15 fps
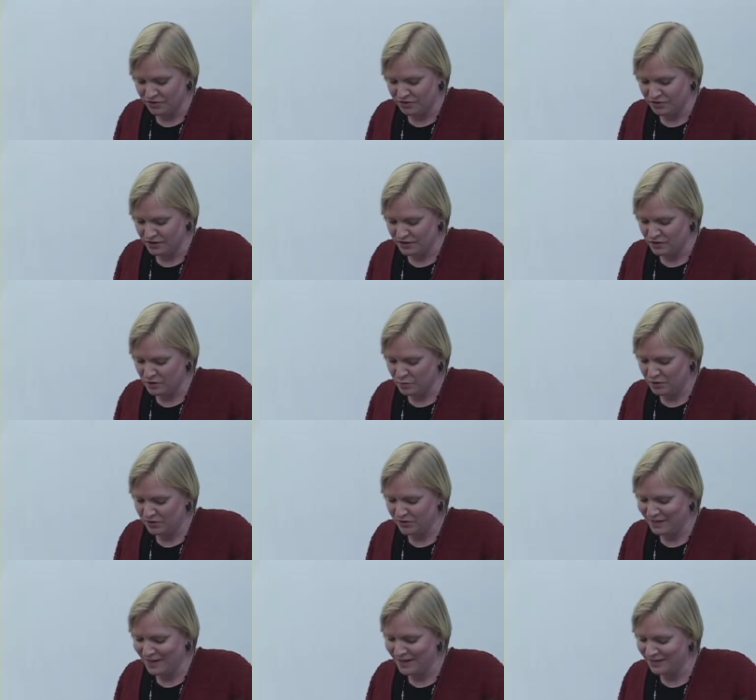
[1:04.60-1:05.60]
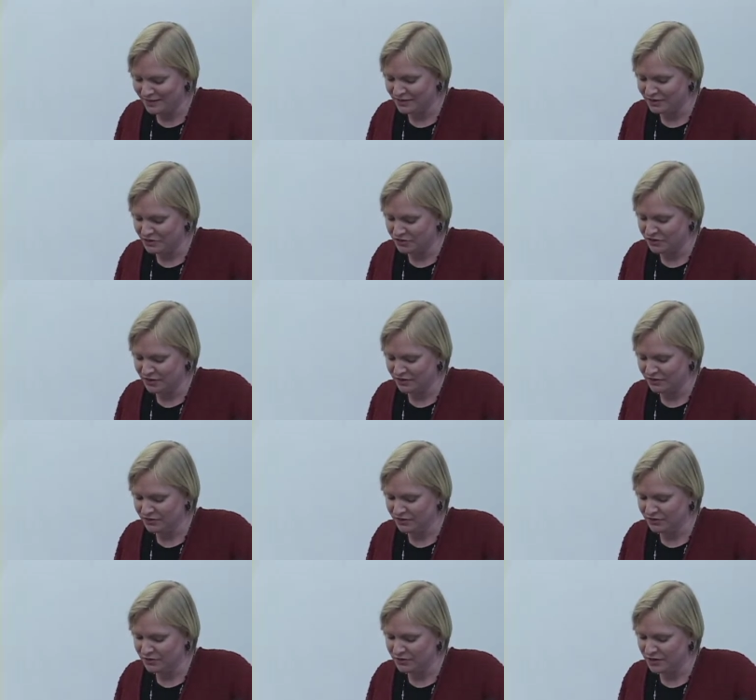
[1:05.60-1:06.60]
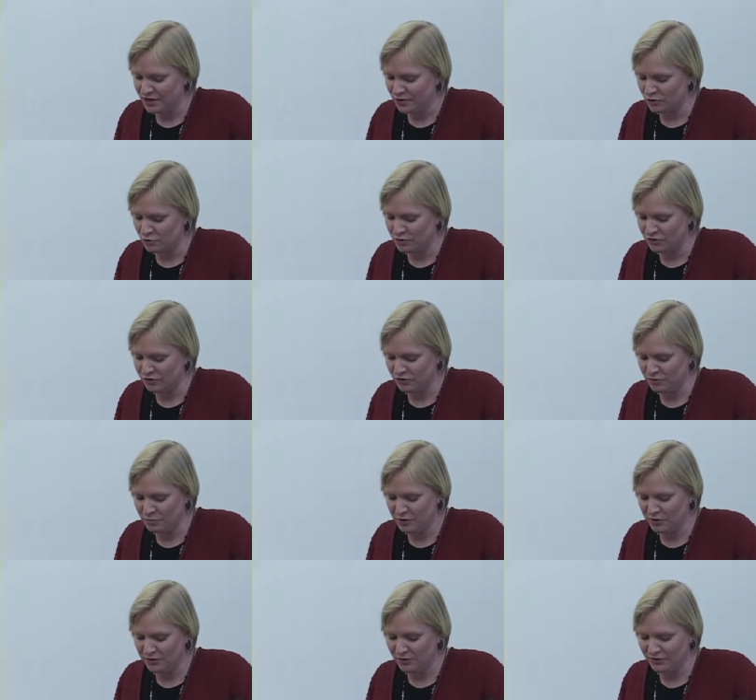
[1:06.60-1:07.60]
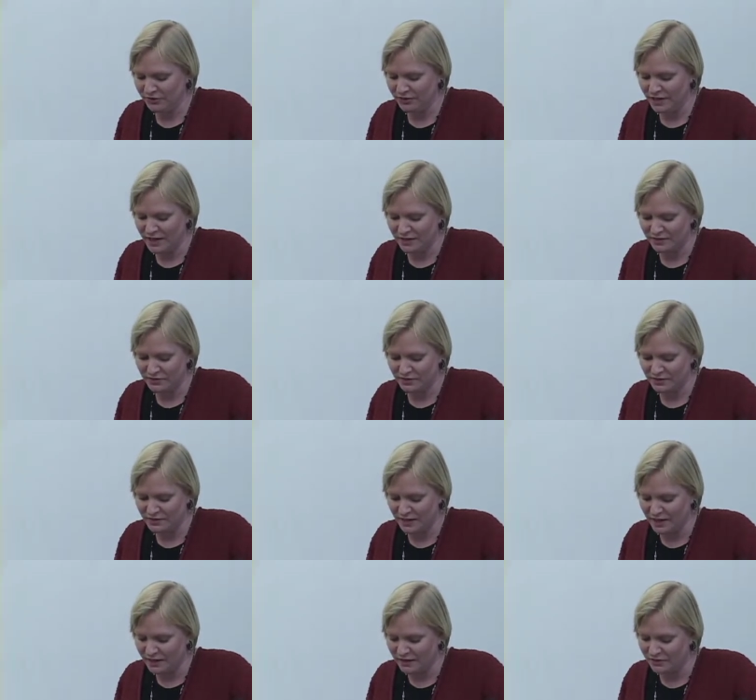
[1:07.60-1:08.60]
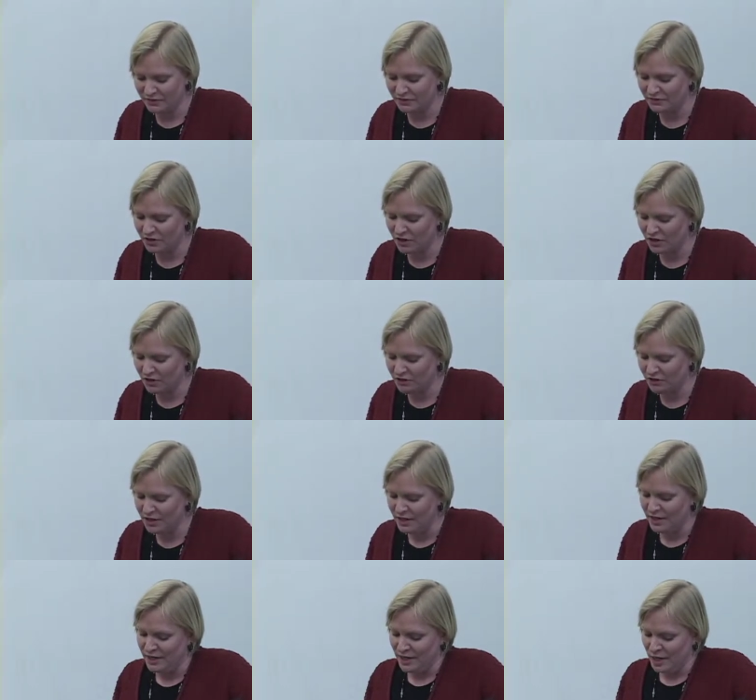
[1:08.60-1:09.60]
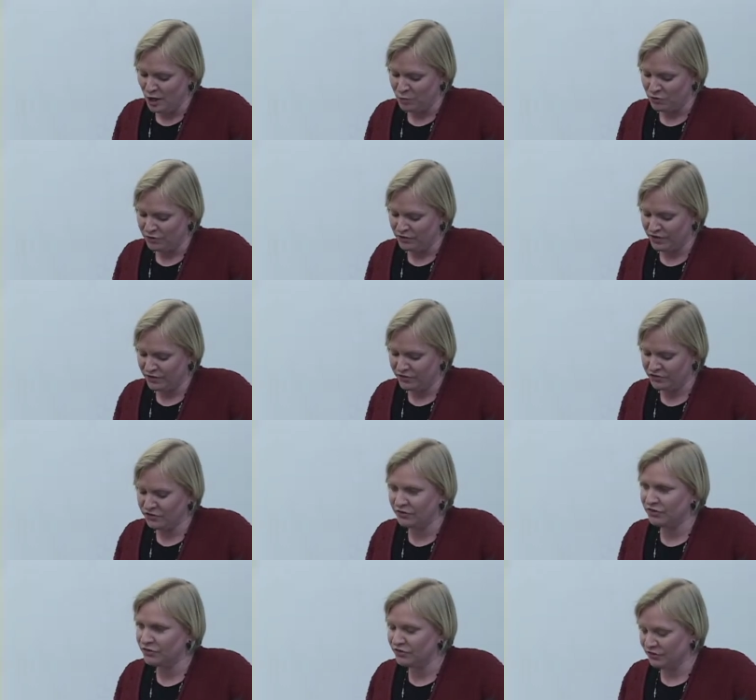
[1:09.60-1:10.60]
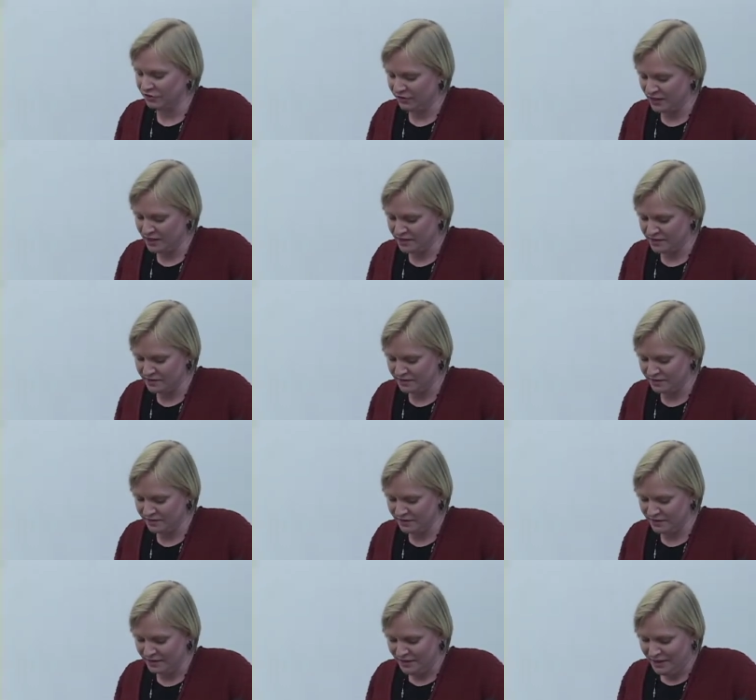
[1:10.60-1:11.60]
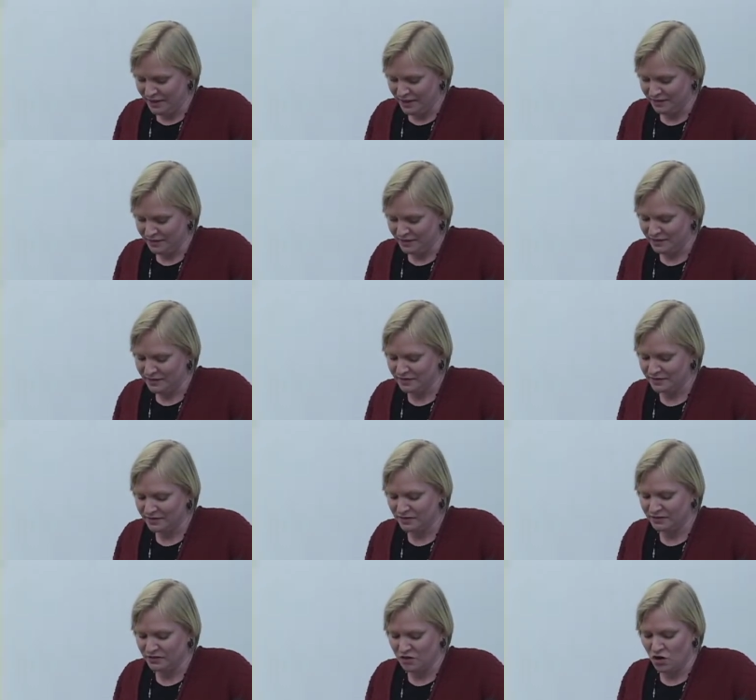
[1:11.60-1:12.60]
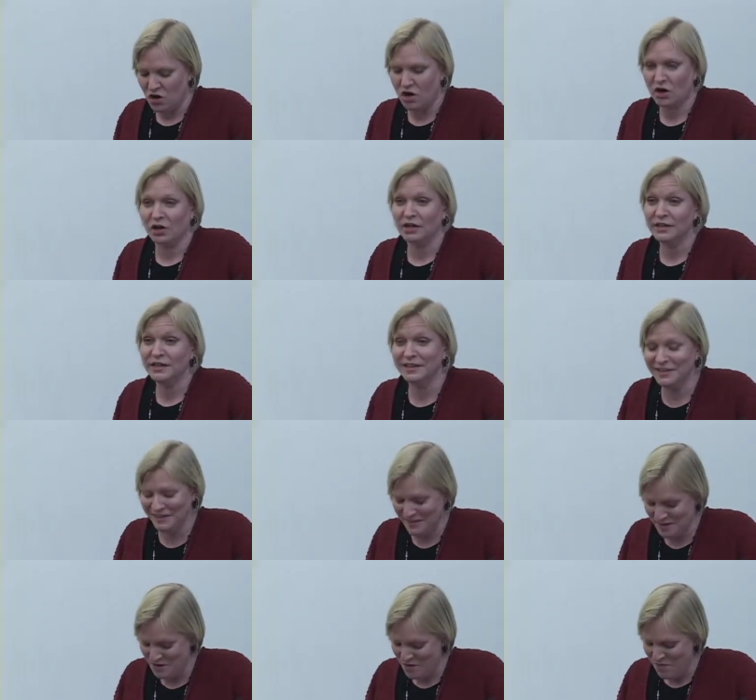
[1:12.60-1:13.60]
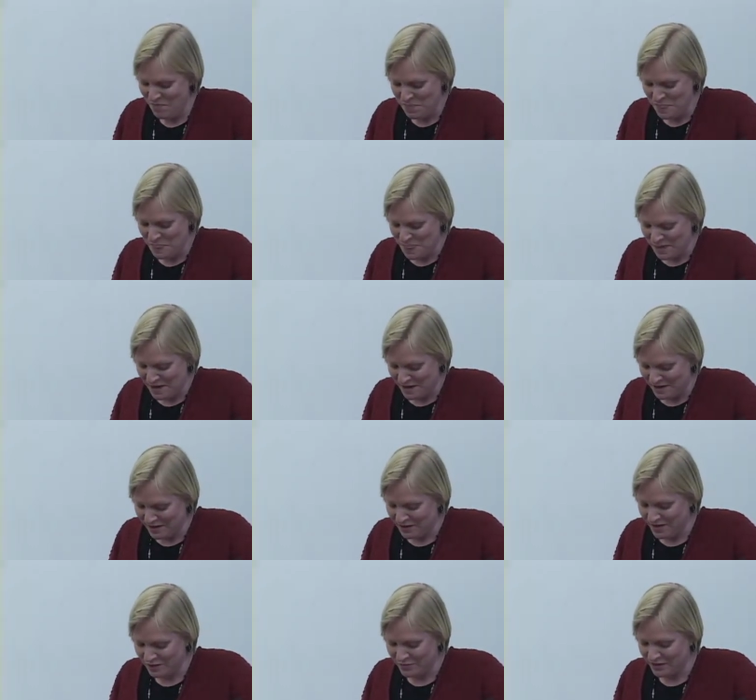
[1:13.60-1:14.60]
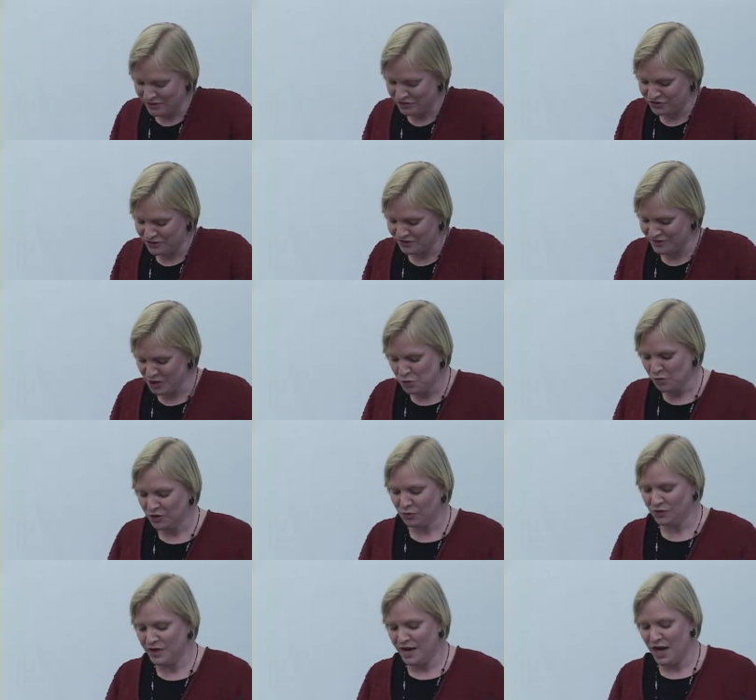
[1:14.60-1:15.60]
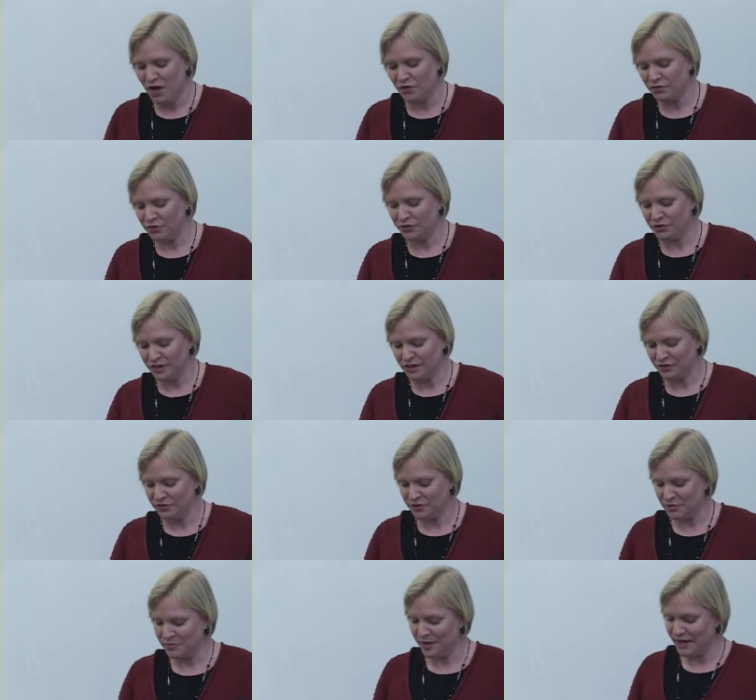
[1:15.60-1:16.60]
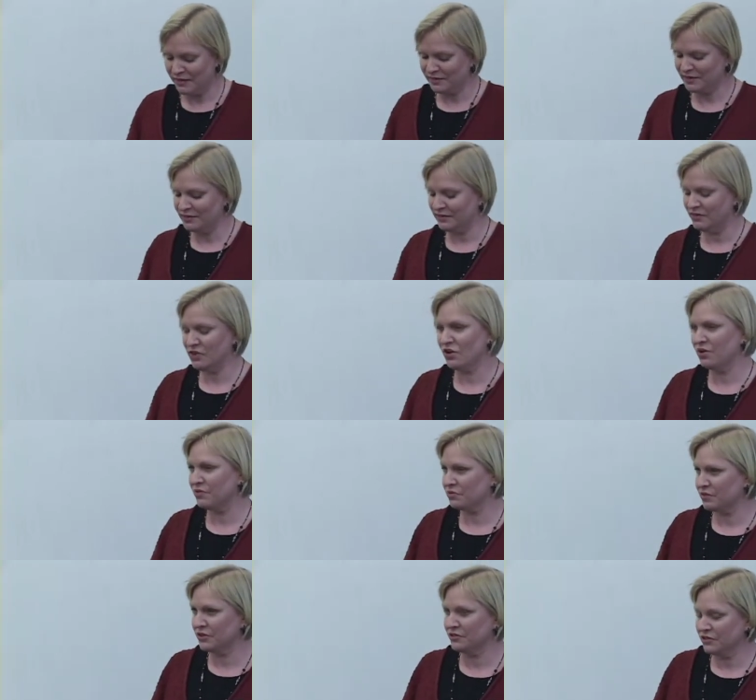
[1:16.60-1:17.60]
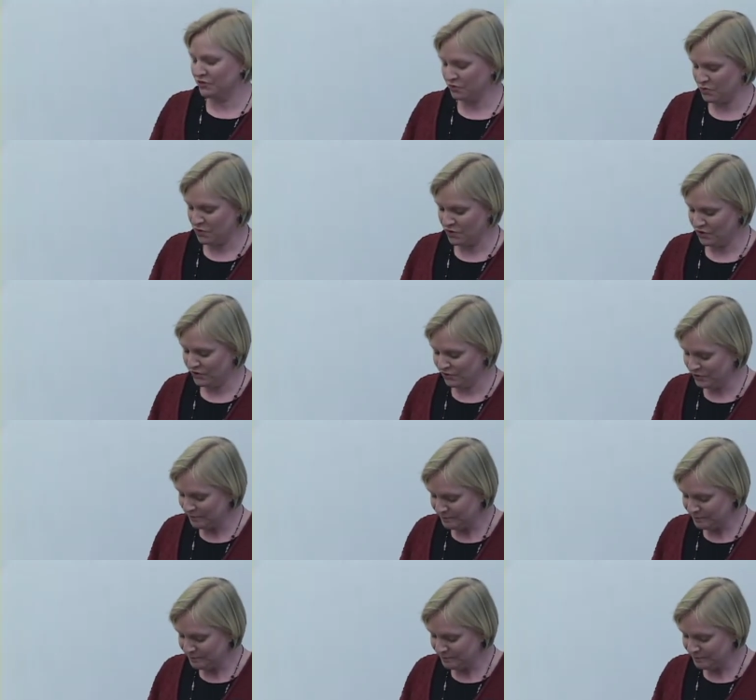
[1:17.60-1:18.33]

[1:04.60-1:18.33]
of Frances Piven has to do justice to her contributions both as an activist and as a scholar and professional social scientist, and the list is long, um, as she's equally renowned for, in her capacities in all three of these roles.